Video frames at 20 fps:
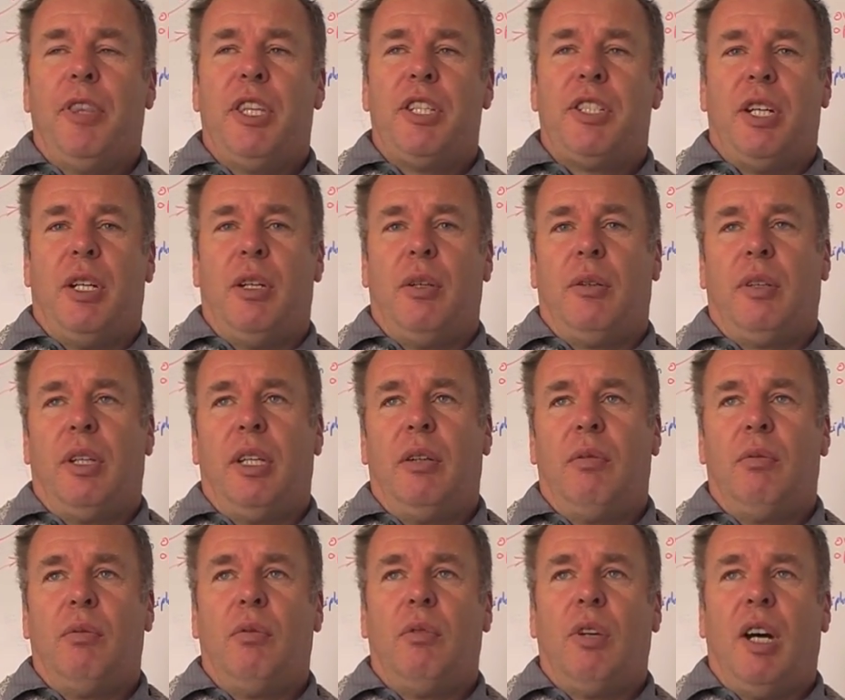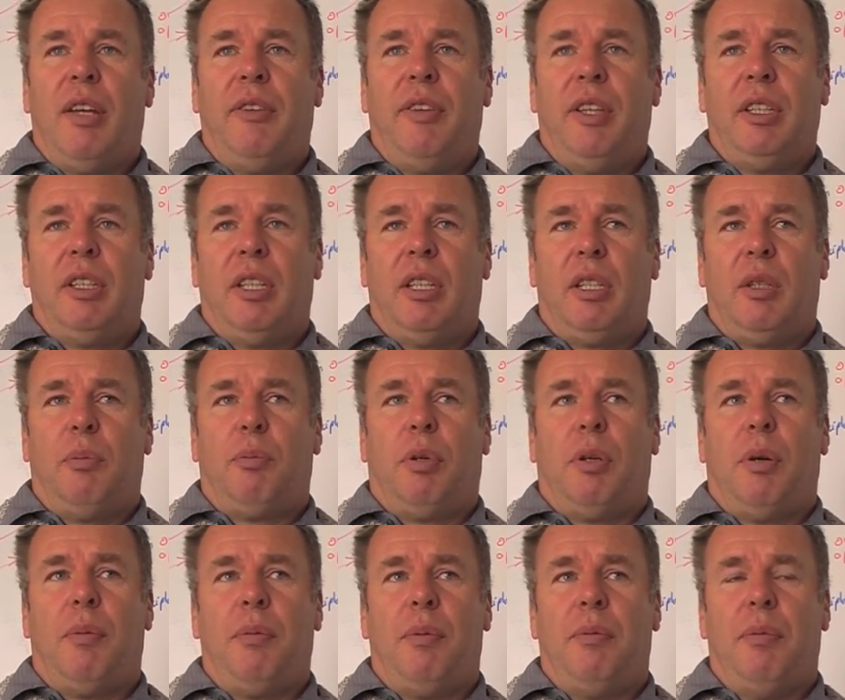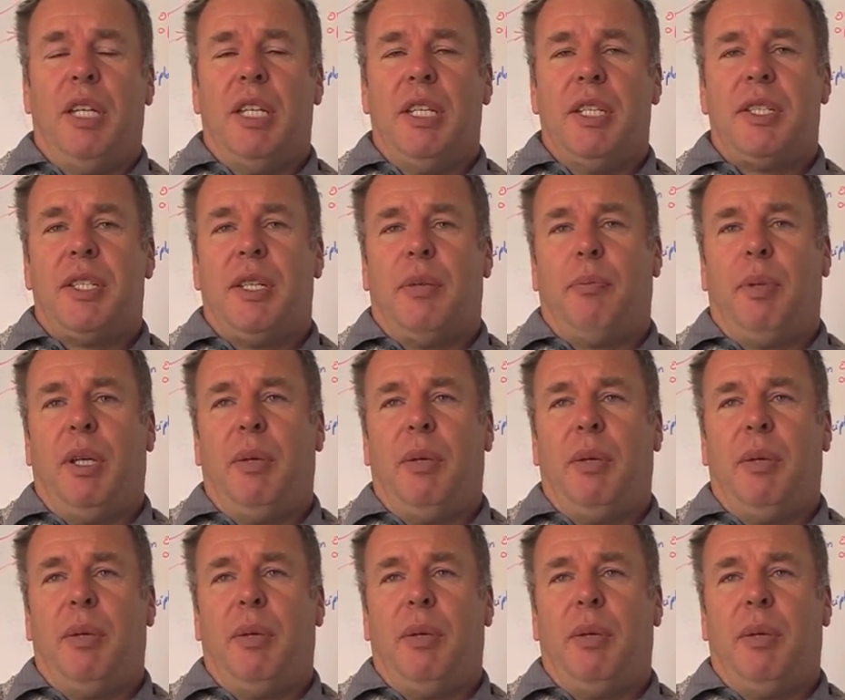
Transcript: So I think that the problem is that